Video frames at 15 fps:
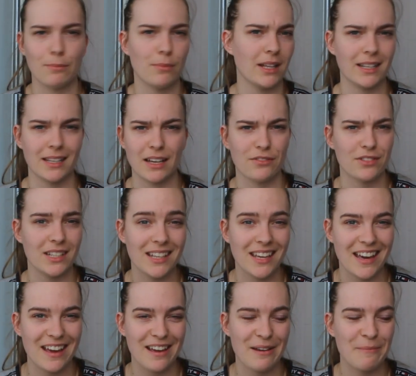
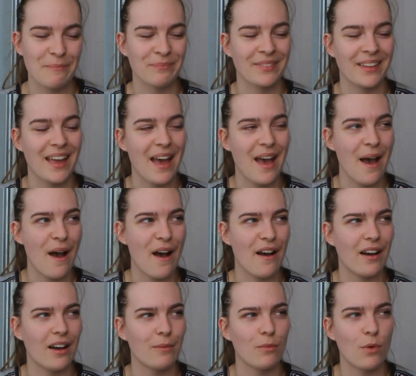PlantLifeDK,
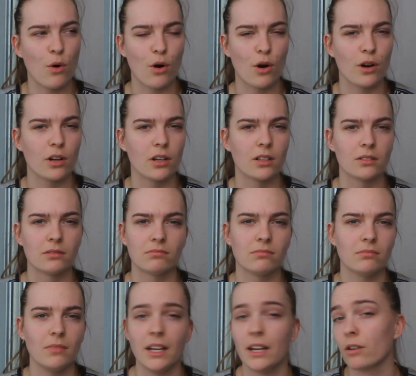or
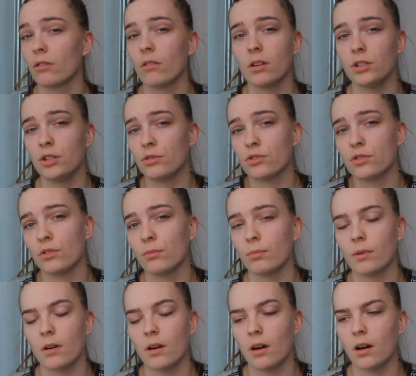here on YouTube,
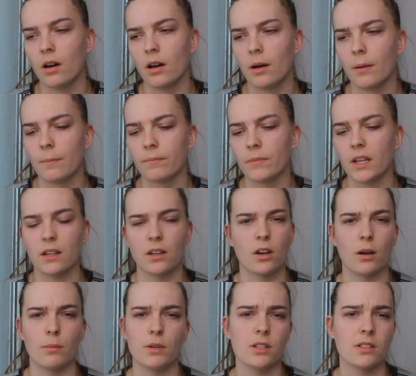in the
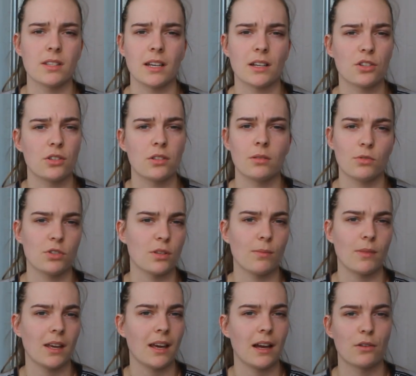comment section or
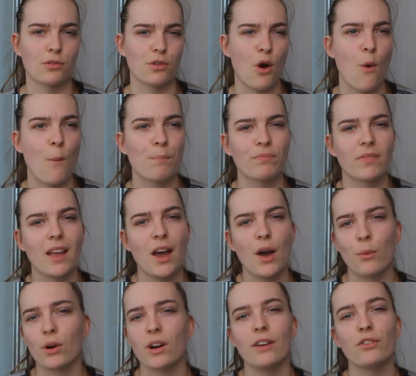something, I don't know.
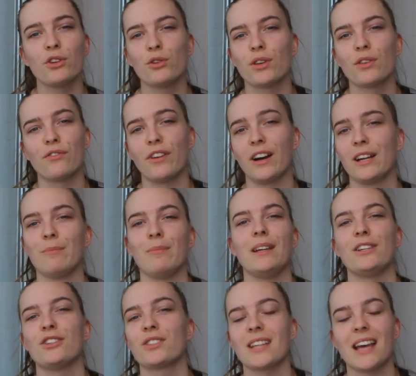Wherever you can find
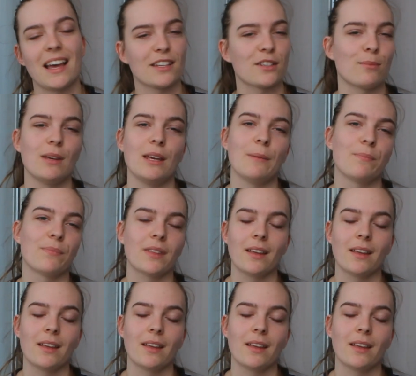me, just ask me.